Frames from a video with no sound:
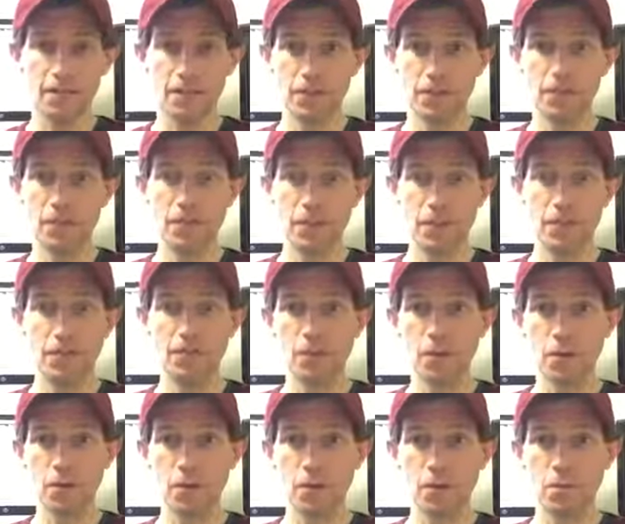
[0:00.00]

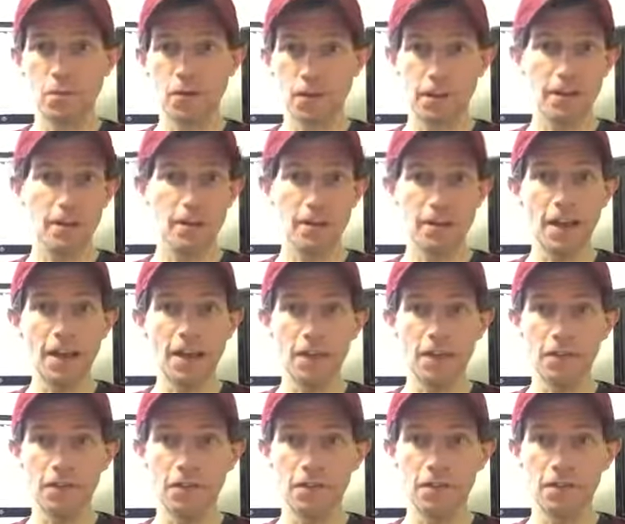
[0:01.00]
CD4 plus
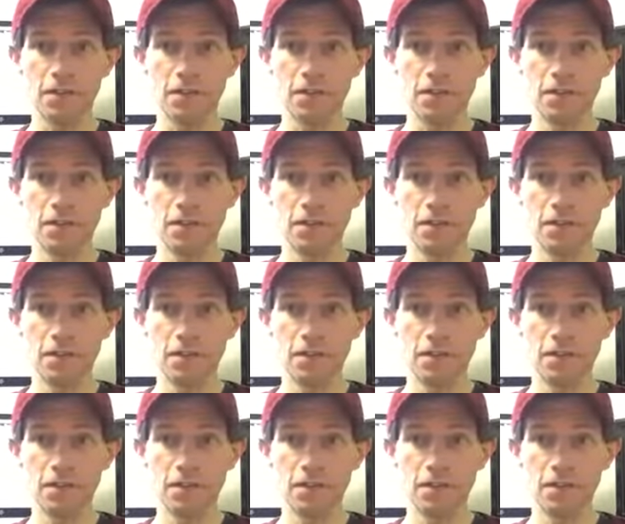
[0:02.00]
cells